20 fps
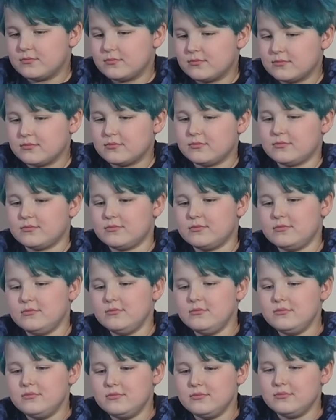
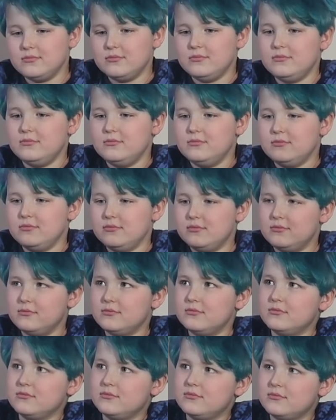
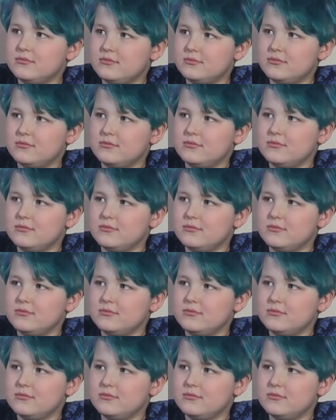This person isn't speaking.